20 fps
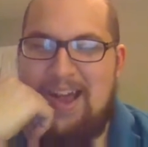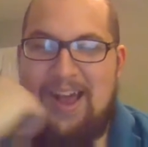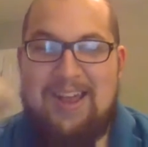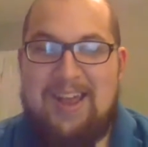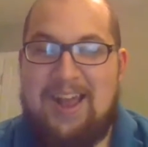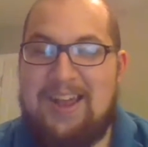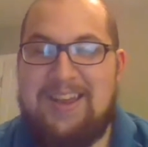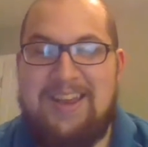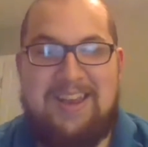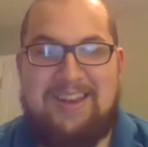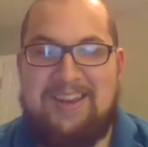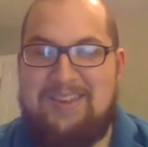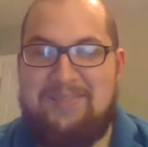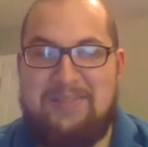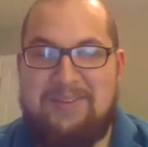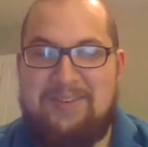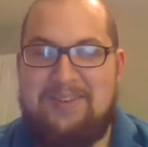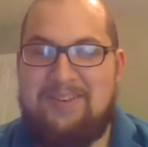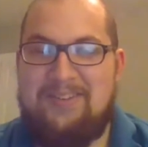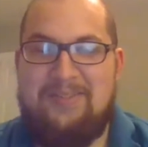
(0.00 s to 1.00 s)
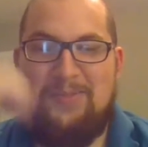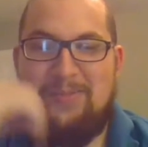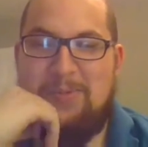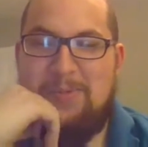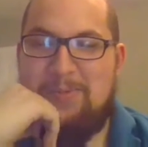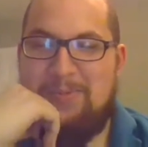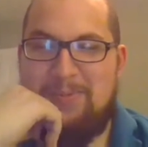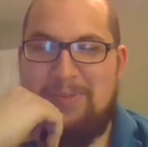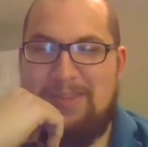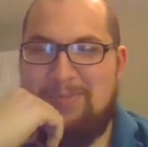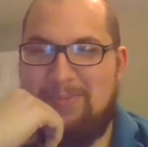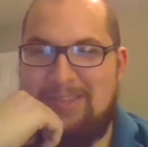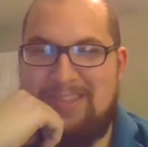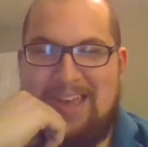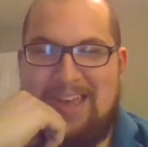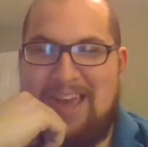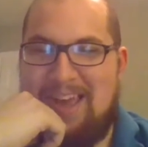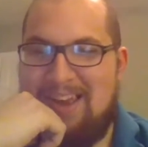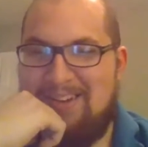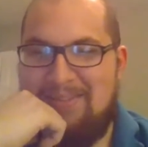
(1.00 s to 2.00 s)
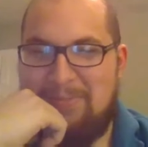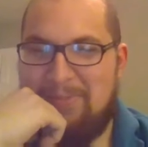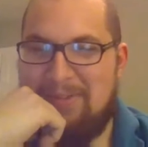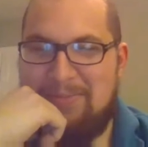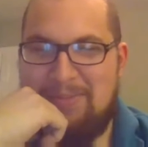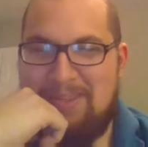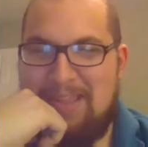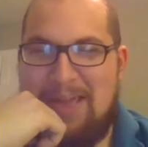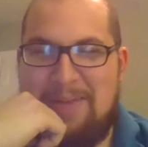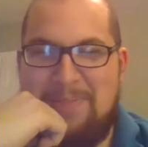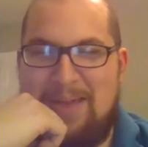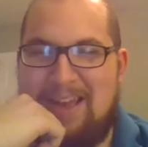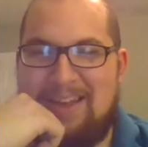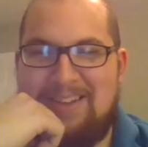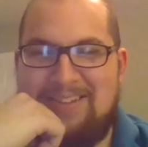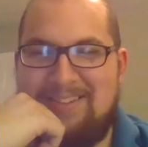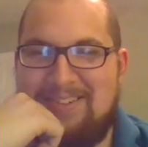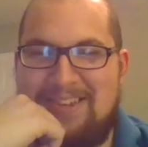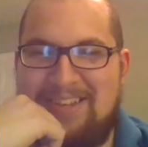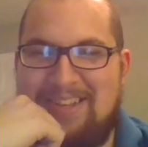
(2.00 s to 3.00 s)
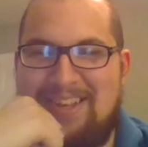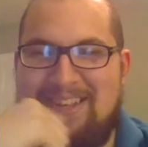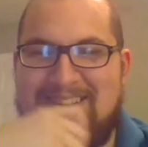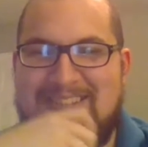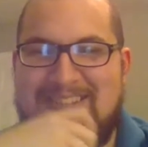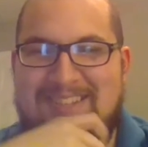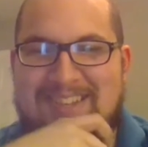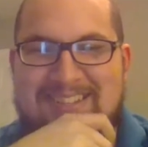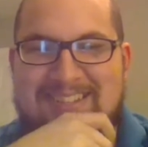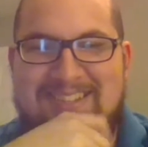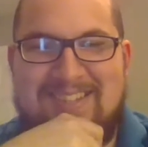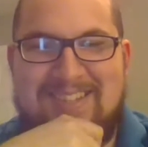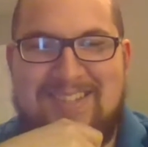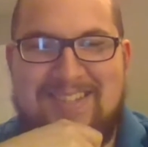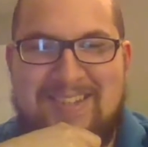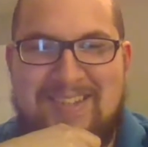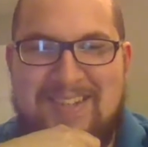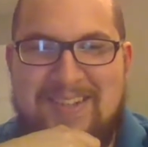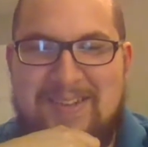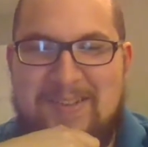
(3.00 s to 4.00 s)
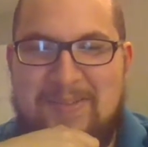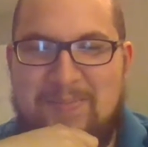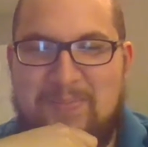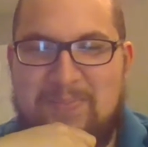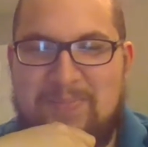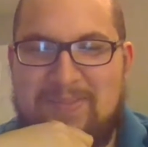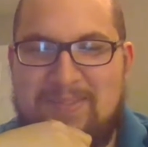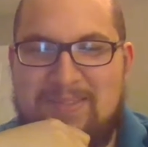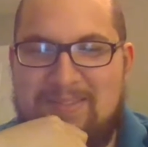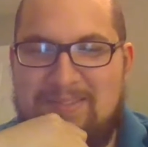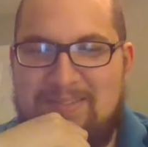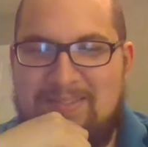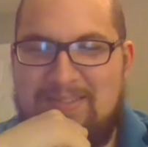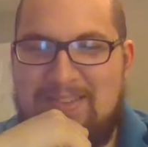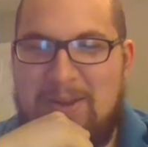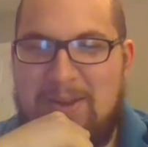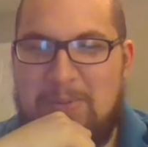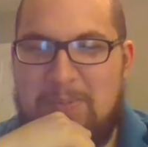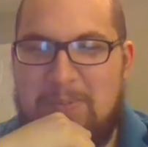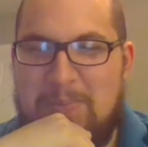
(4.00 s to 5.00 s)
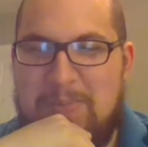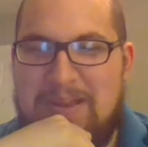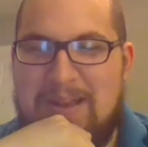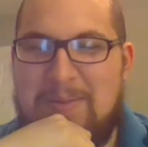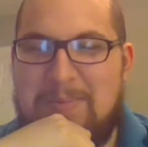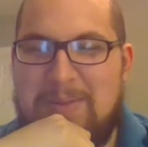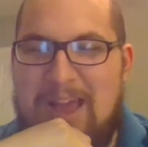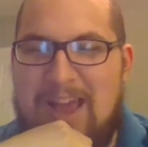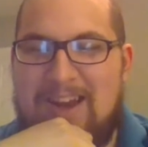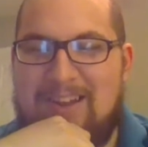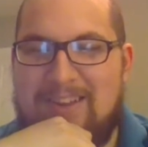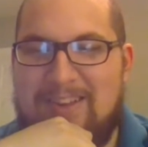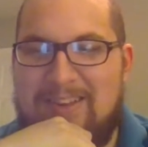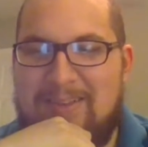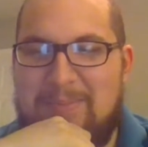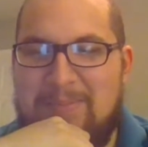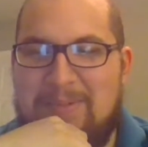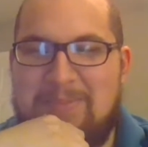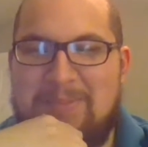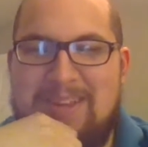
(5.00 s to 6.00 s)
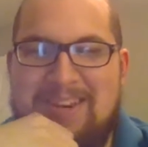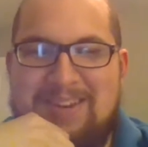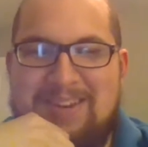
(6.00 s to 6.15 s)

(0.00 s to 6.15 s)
I can't even with that, Max. It's become Gatling, but